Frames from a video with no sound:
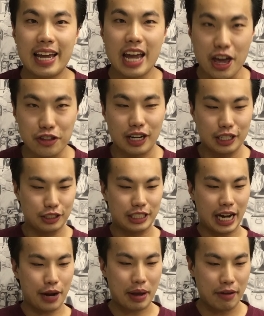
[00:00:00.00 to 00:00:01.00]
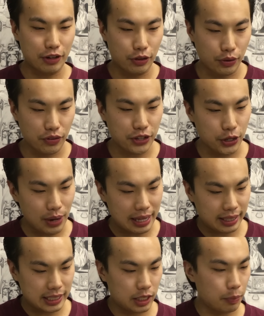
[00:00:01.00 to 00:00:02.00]
Hey there, guys. So today we have another review,
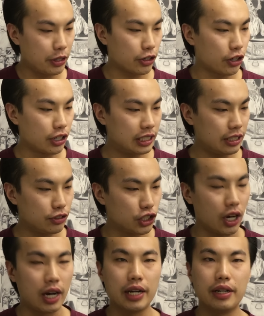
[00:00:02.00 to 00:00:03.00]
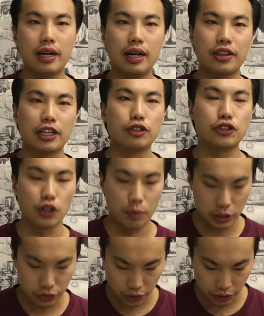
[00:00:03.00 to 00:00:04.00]
and this is a beer courtesy of Jon. Uh, thank you so
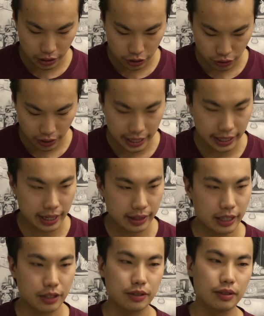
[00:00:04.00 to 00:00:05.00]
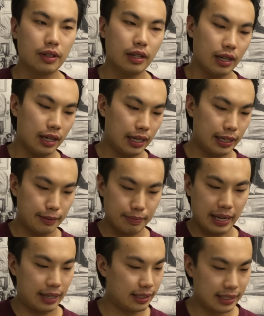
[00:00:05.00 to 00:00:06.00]
much for the trade, and thank you. Um,
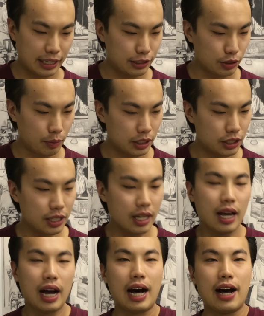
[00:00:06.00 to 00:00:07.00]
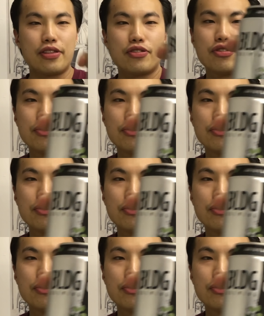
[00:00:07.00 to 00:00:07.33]
yeah, thank you so much. Uh, this